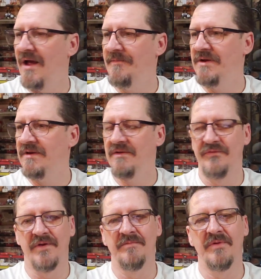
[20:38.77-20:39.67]
I mean, it
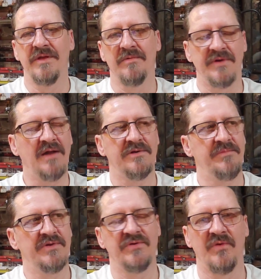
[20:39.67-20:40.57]
is unbelievable. Not to
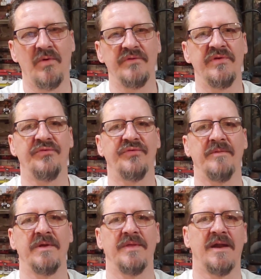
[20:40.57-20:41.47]
mention the ones he
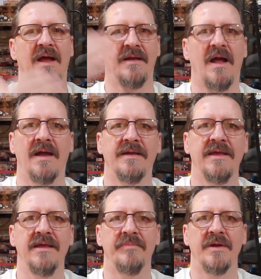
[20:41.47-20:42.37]
sent me that I, I
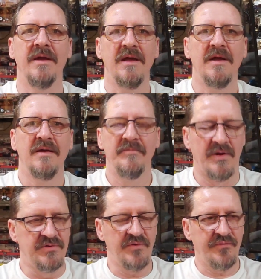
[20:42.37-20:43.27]
keep,
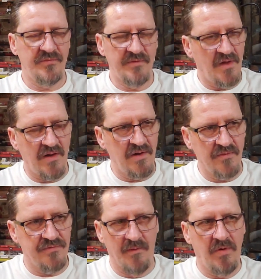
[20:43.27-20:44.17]
but just
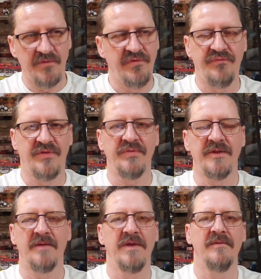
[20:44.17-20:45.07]
the ones he sent
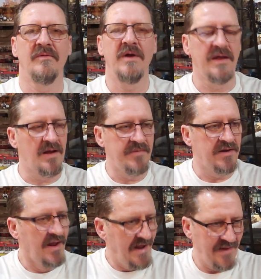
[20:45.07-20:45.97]
that I gave away. I
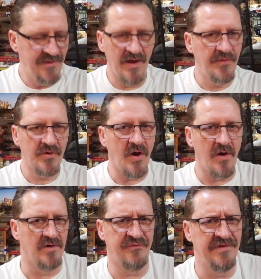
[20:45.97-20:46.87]
mean, and the other
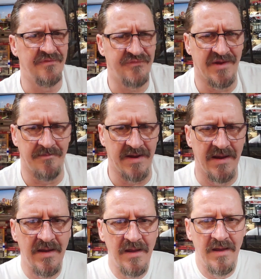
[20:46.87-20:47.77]
cars he sent me.
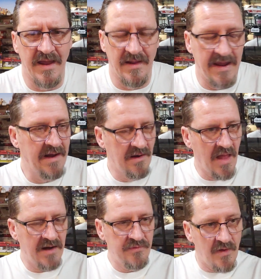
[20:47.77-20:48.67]
And, and a
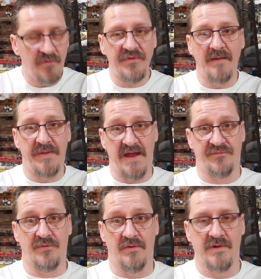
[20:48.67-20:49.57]
lot of those I
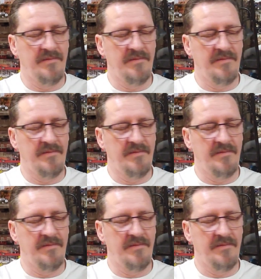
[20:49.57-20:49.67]
passed on.